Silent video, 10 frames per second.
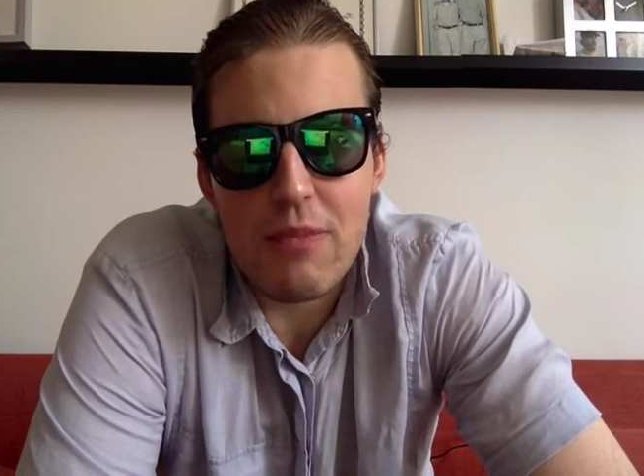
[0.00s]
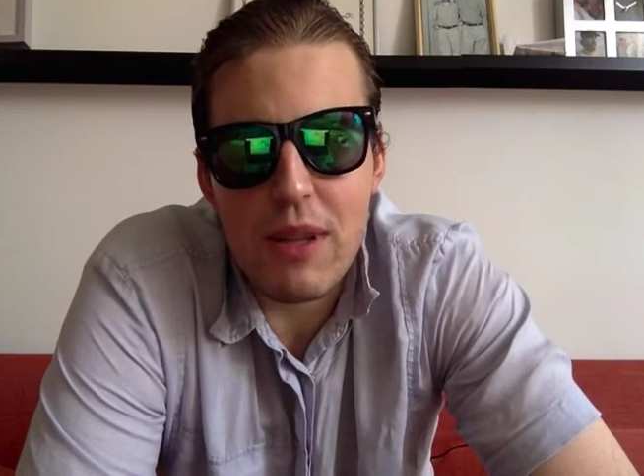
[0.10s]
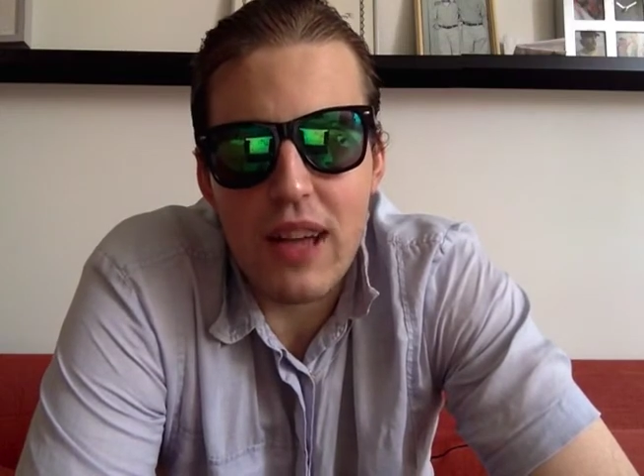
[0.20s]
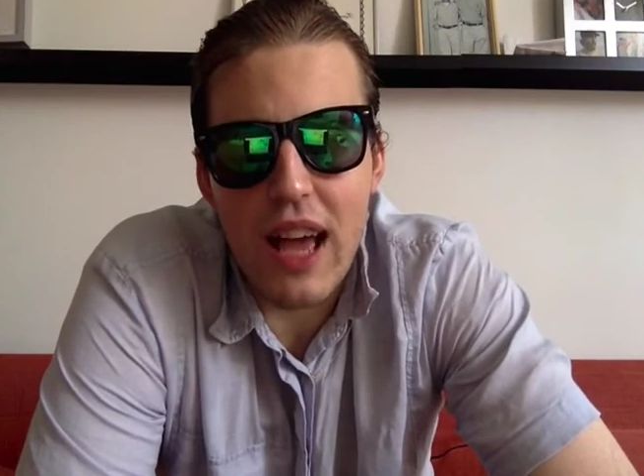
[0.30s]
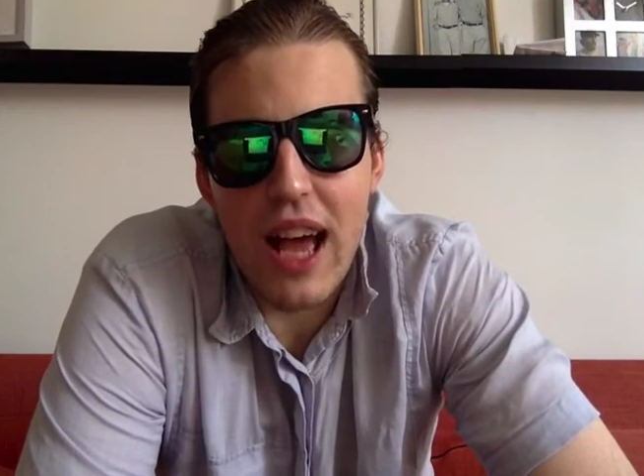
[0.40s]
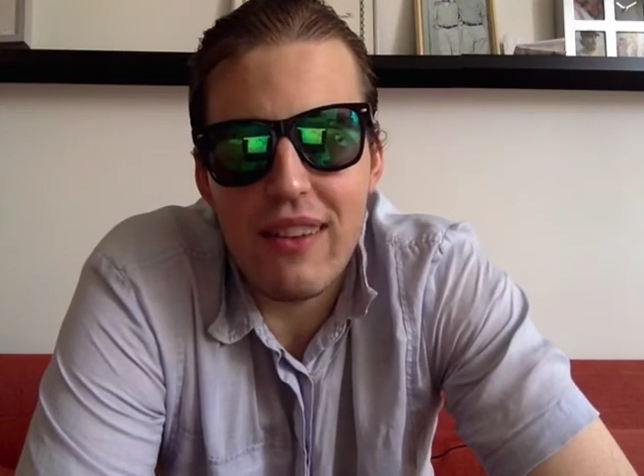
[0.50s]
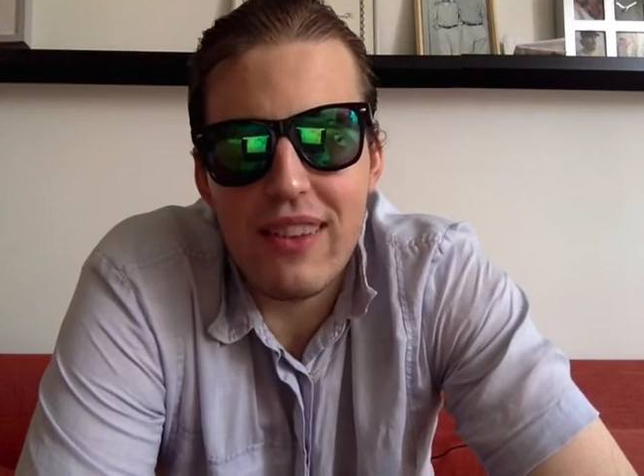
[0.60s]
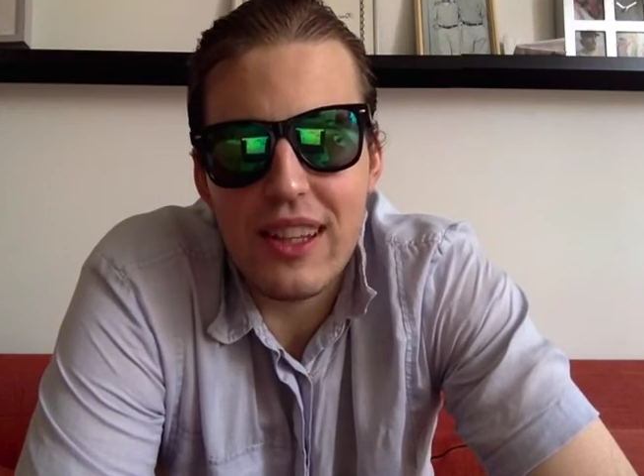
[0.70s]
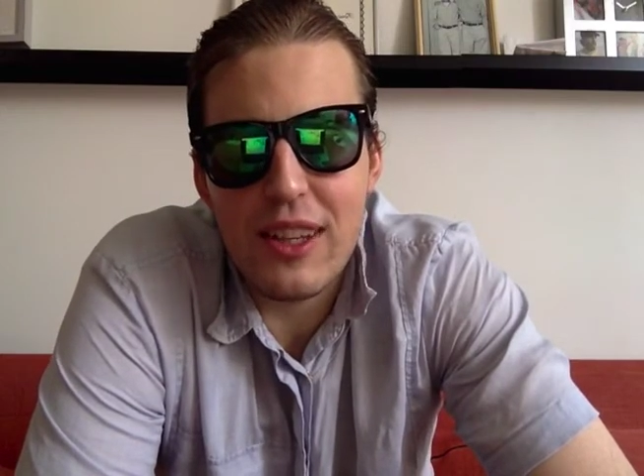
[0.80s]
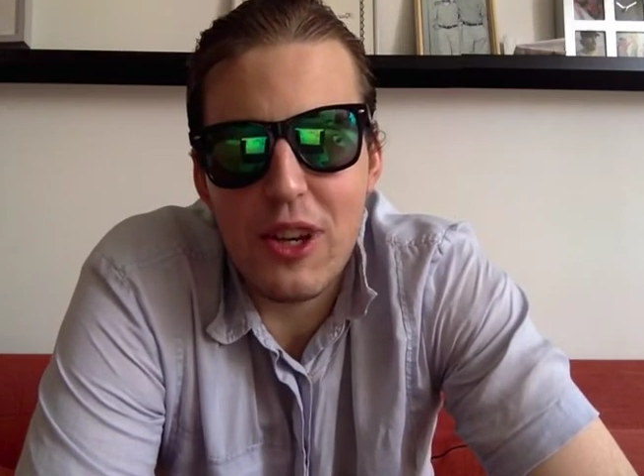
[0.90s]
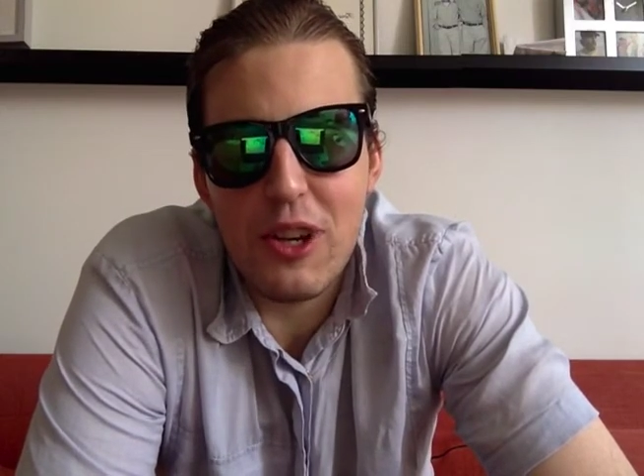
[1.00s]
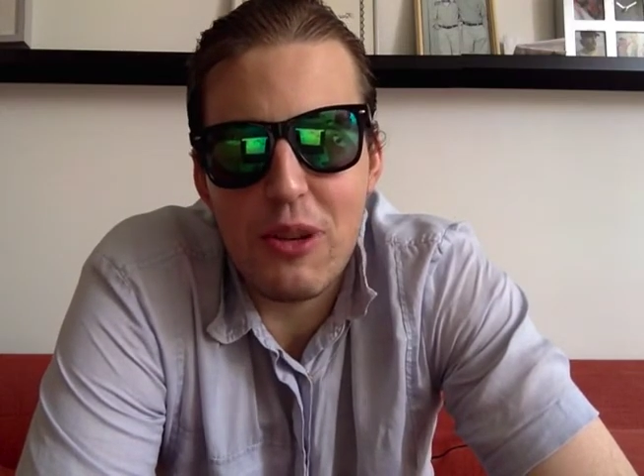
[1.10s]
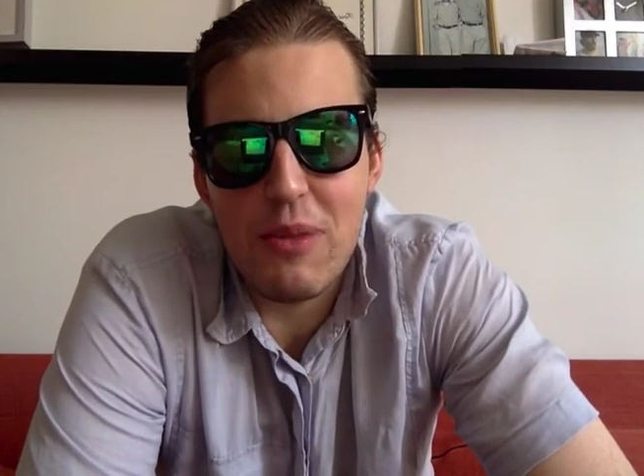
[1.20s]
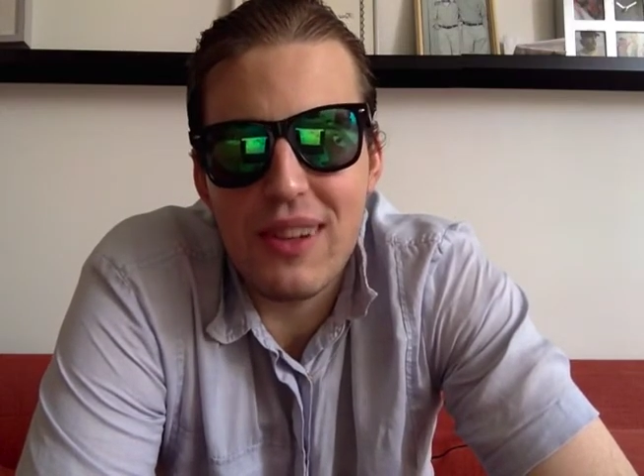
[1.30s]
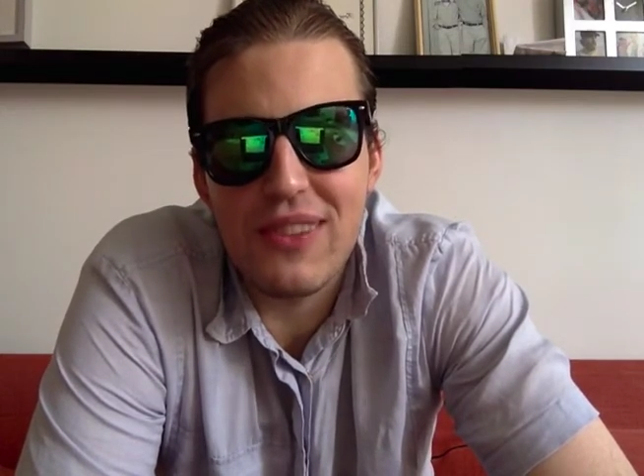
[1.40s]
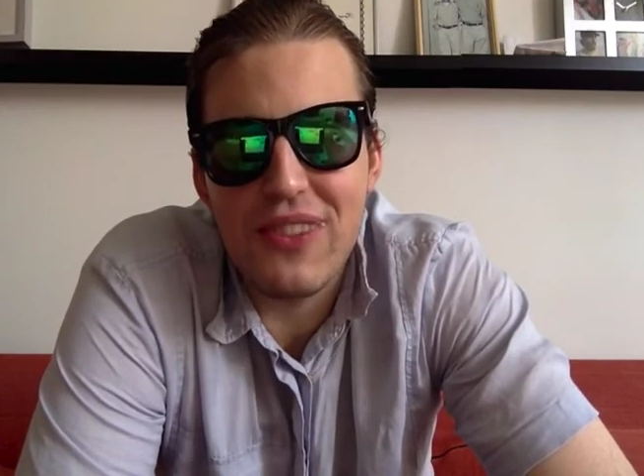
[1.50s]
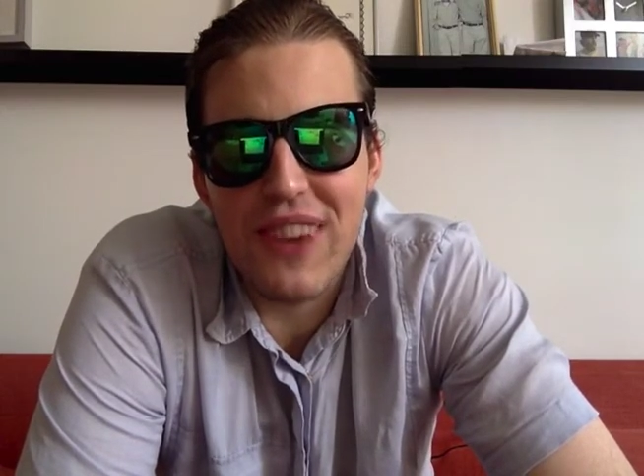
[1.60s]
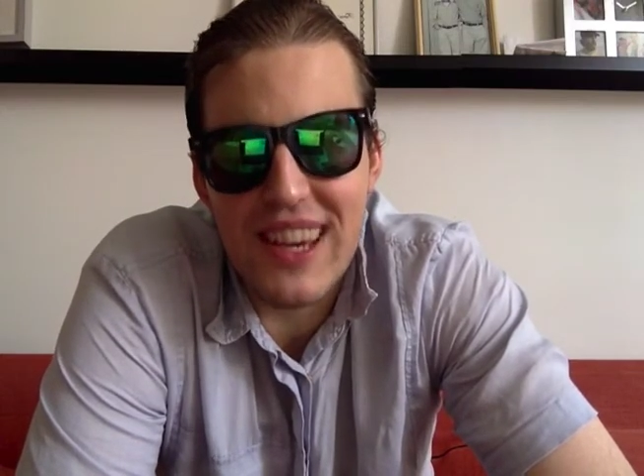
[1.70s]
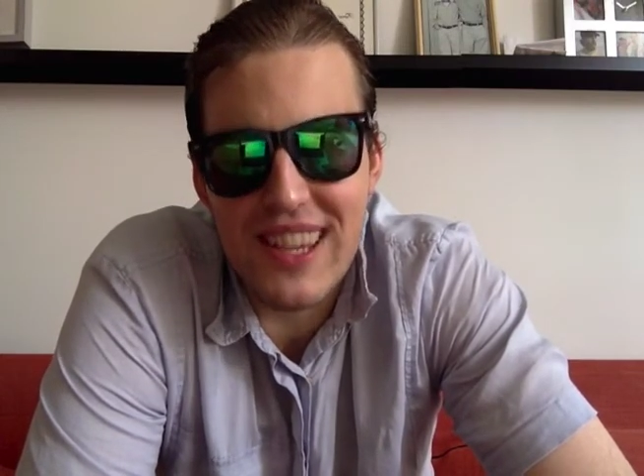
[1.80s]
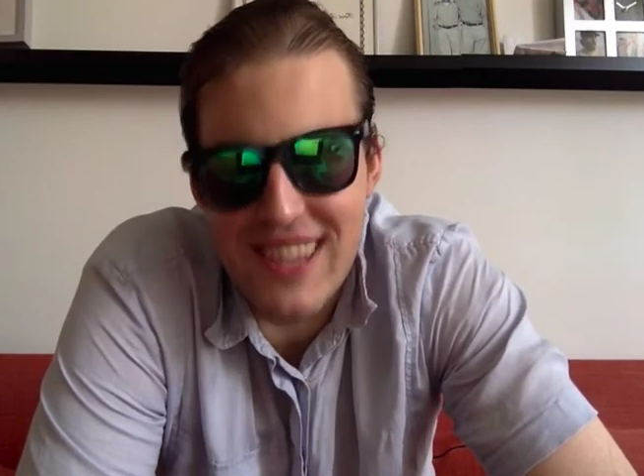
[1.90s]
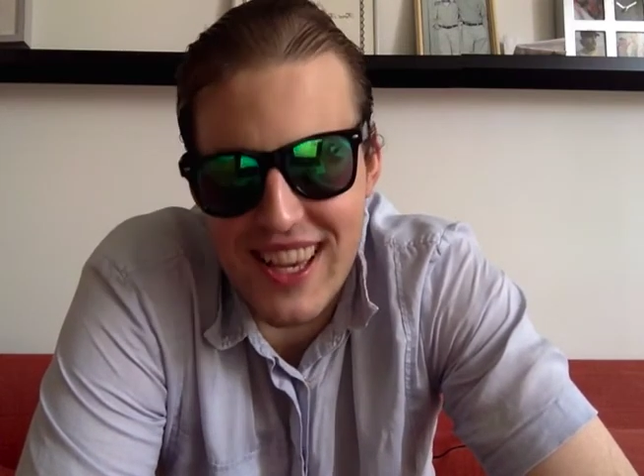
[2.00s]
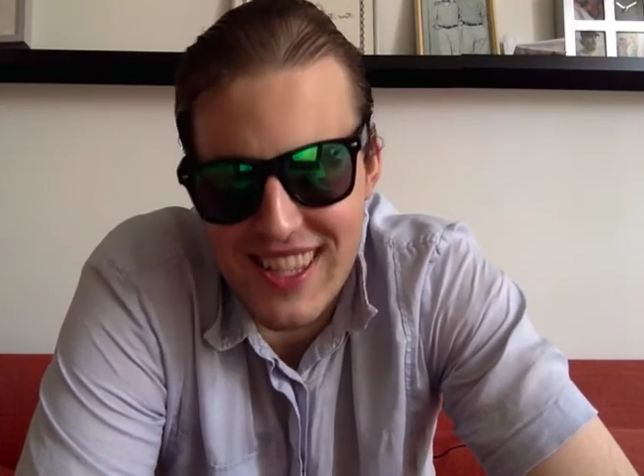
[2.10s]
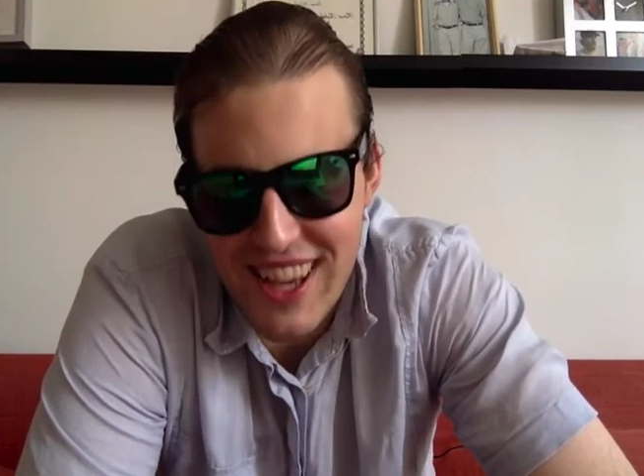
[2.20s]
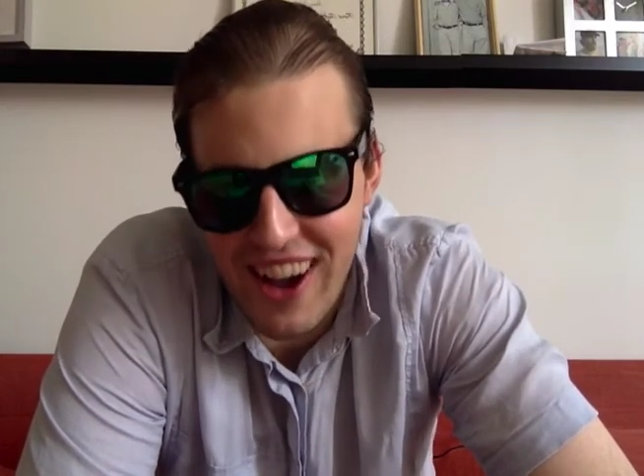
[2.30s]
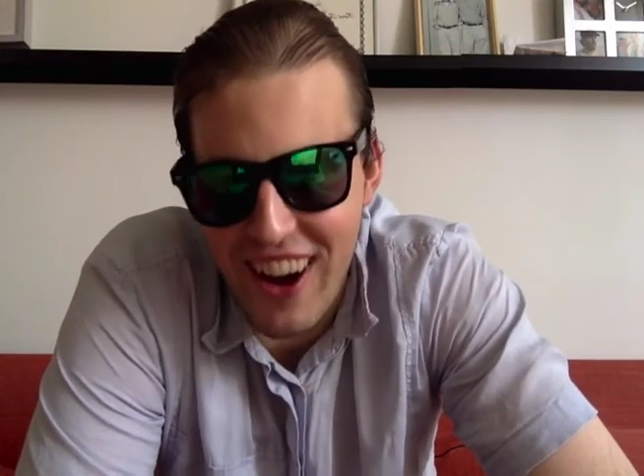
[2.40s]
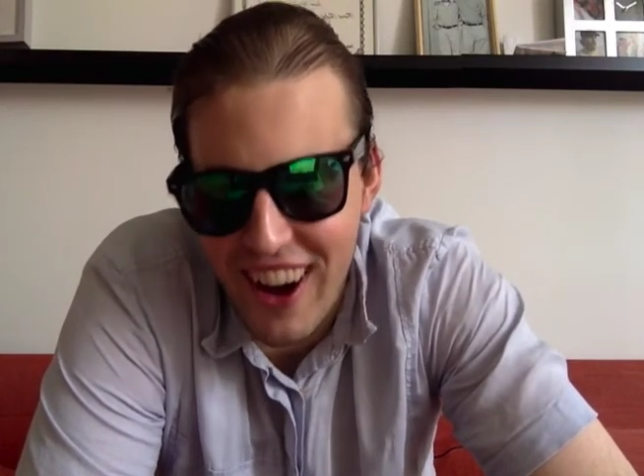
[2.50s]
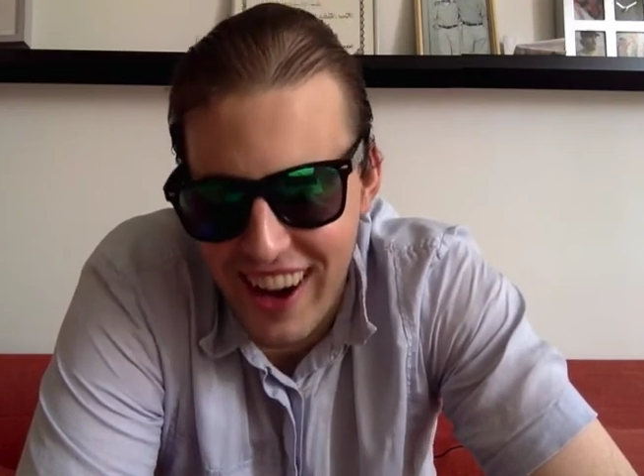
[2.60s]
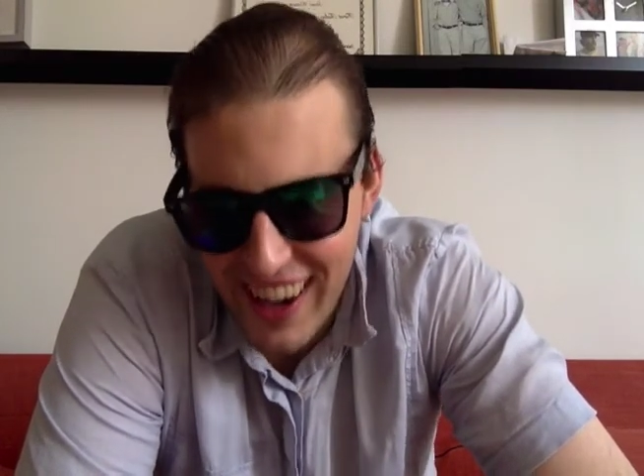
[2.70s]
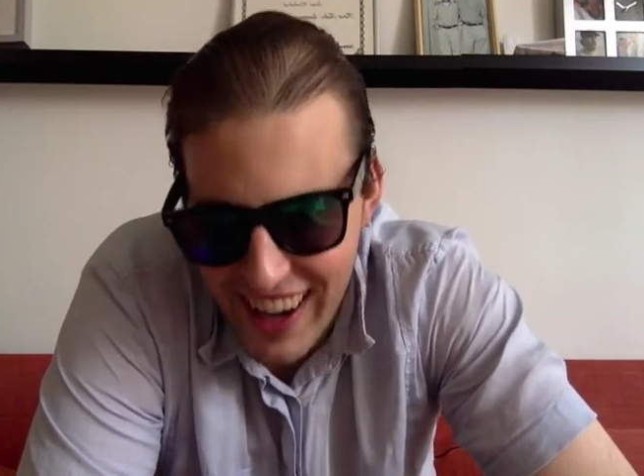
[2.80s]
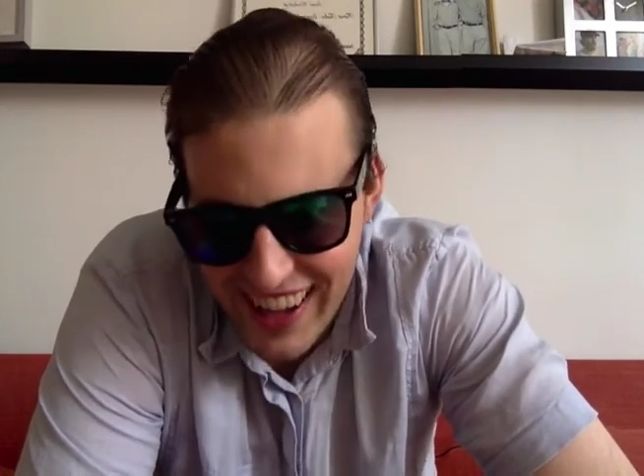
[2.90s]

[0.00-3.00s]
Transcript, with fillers: but having human faces on.